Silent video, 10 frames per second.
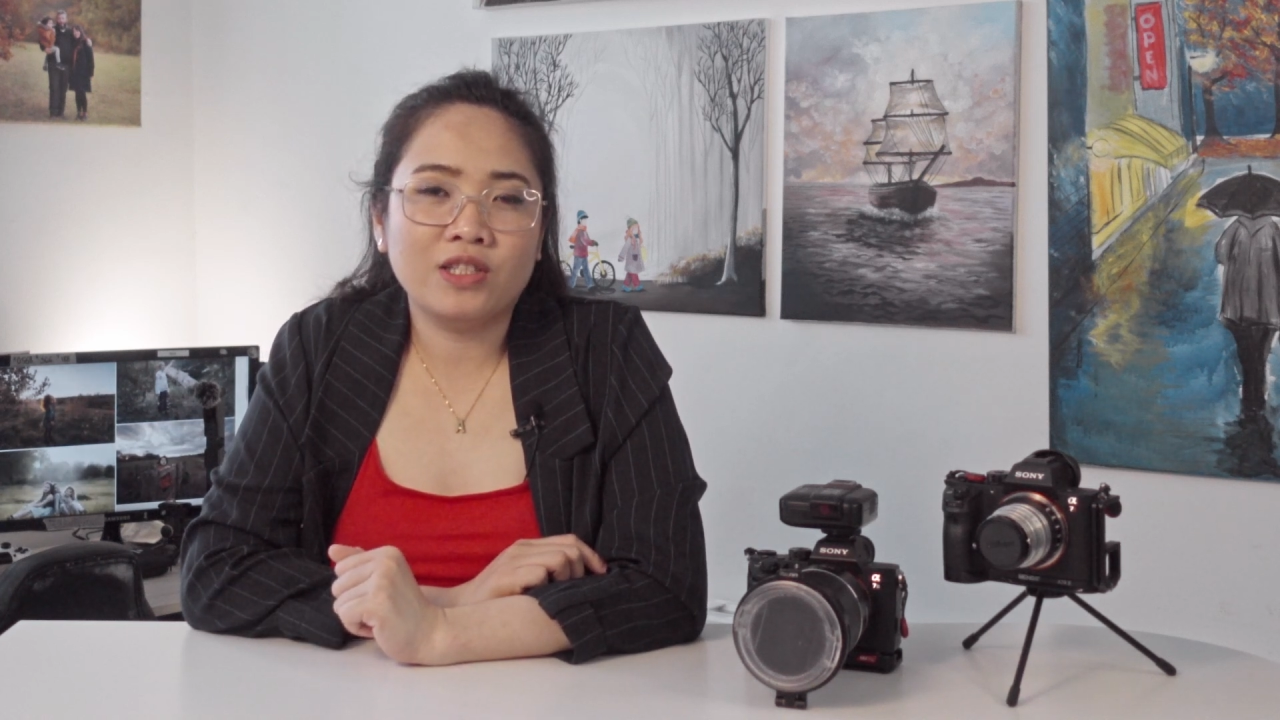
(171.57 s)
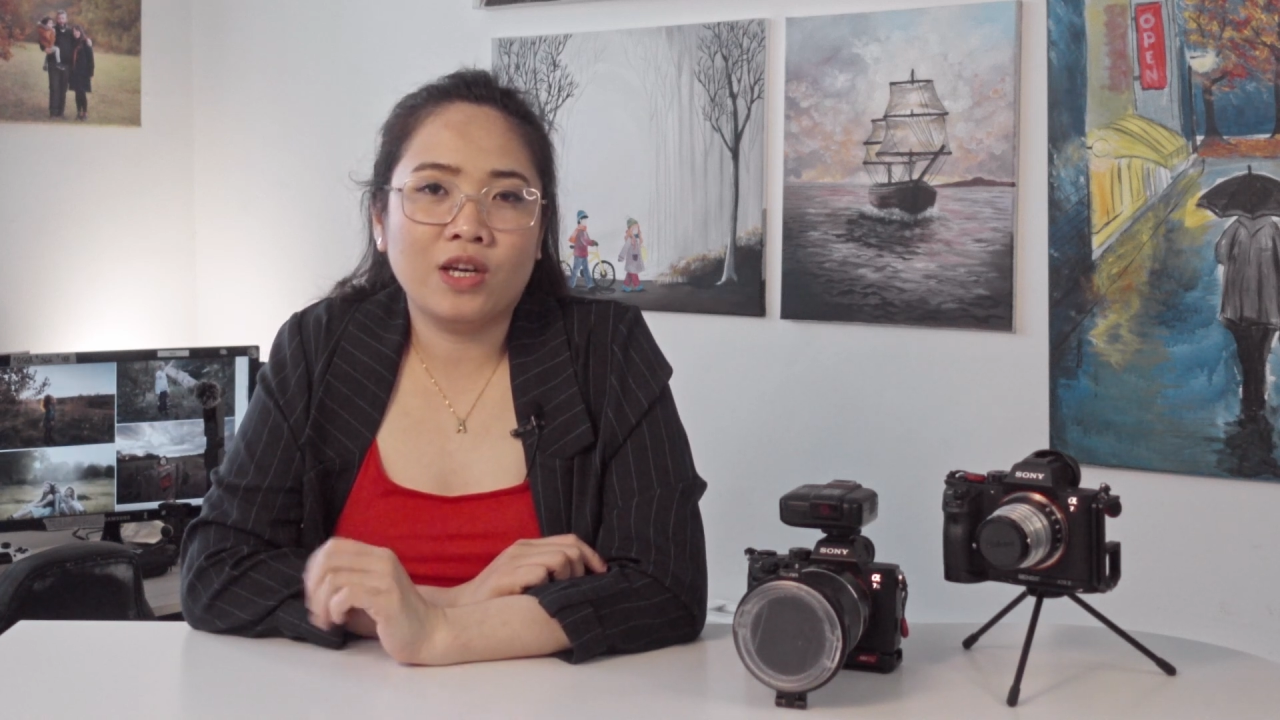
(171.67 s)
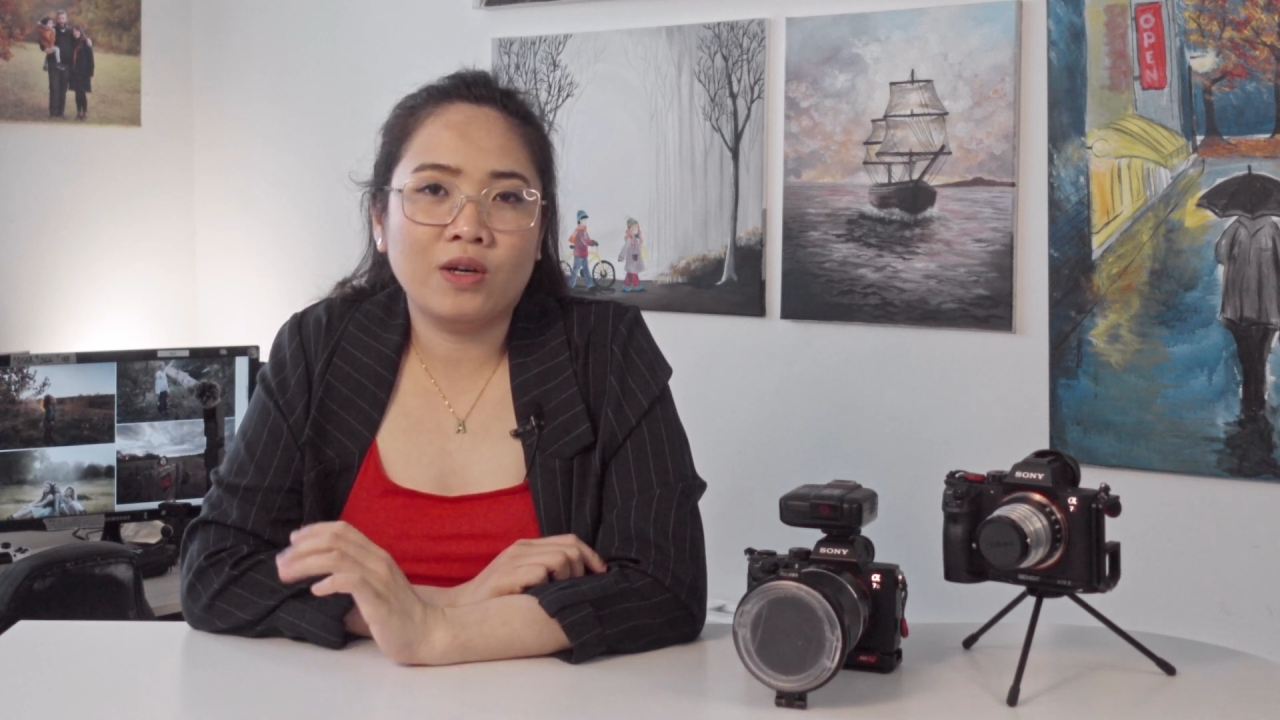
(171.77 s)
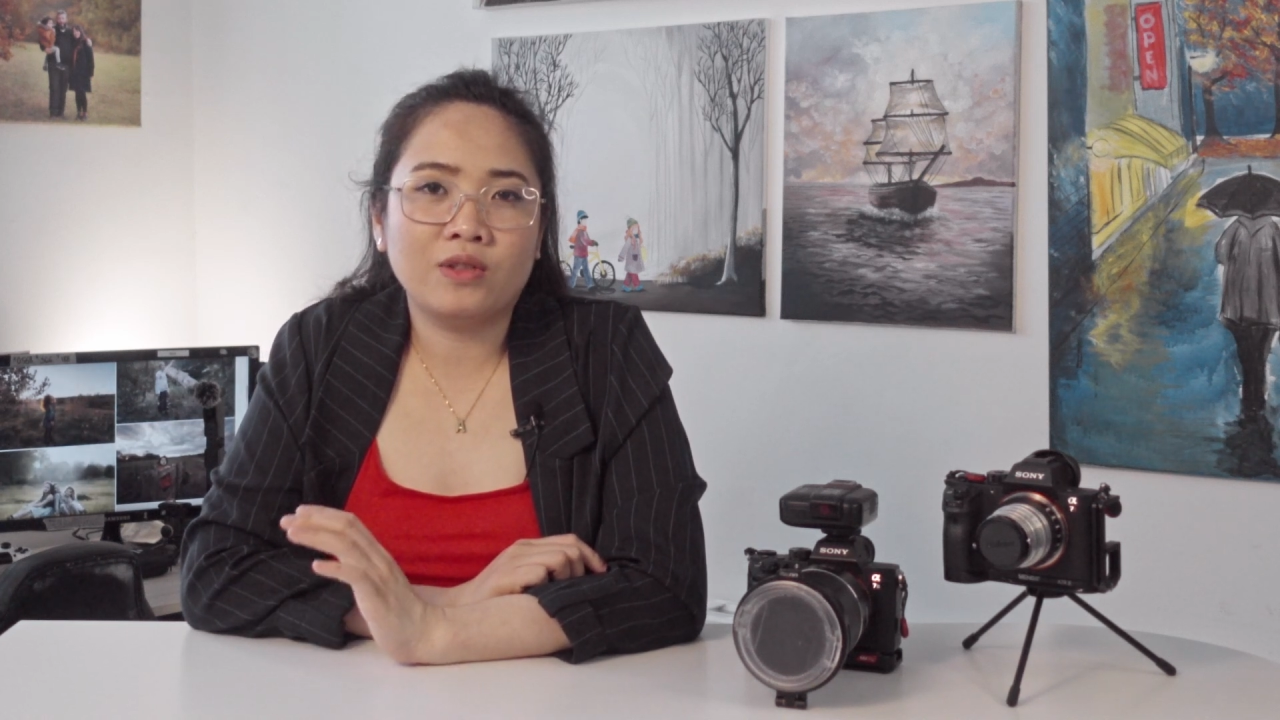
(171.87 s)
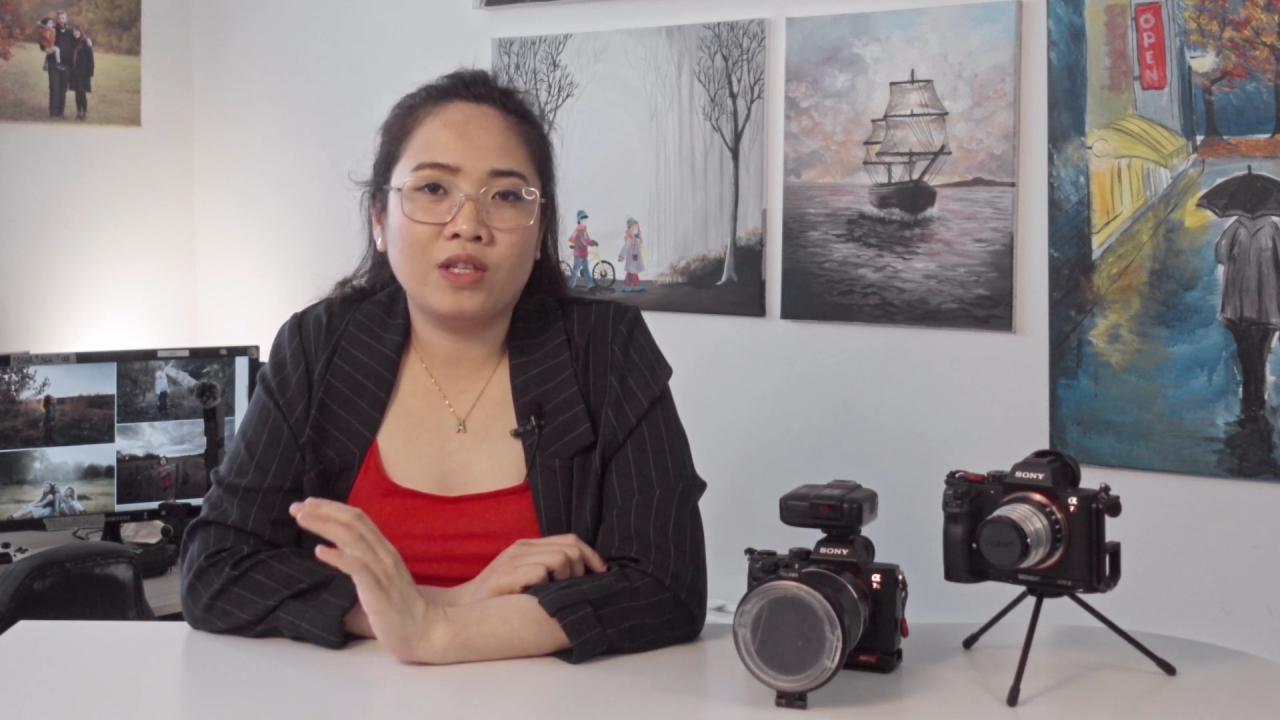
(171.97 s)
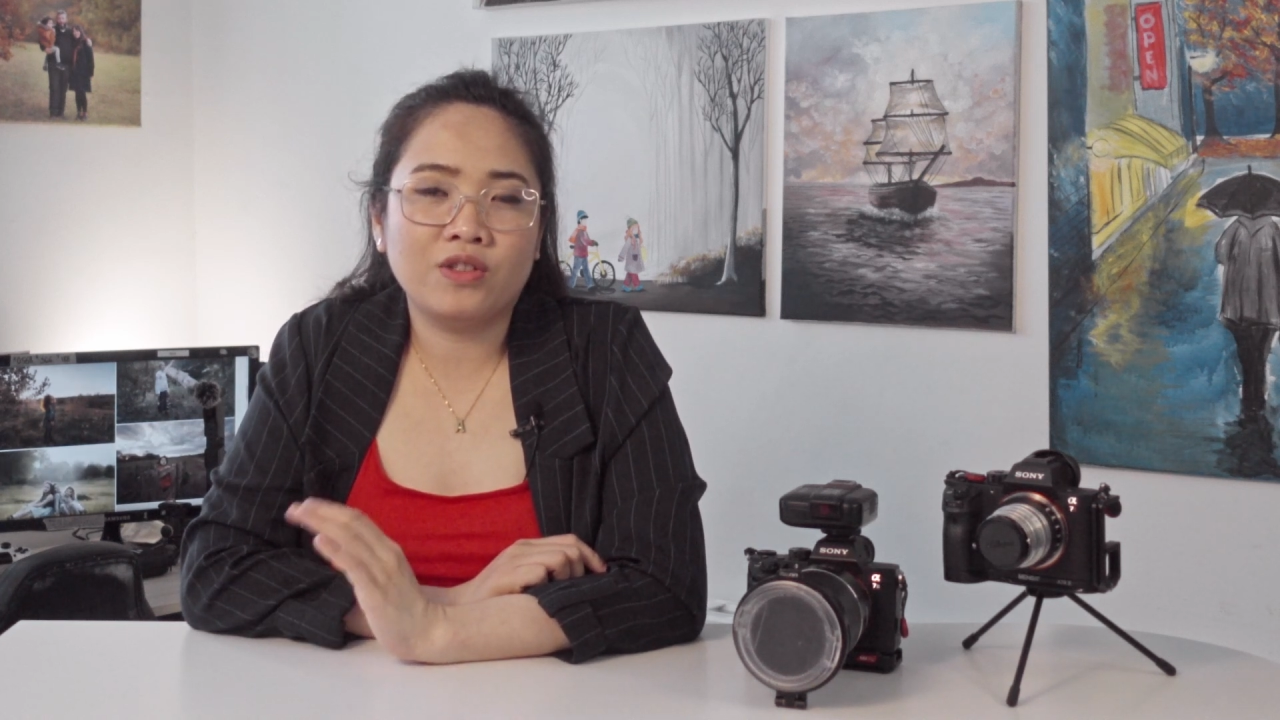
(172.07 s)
so the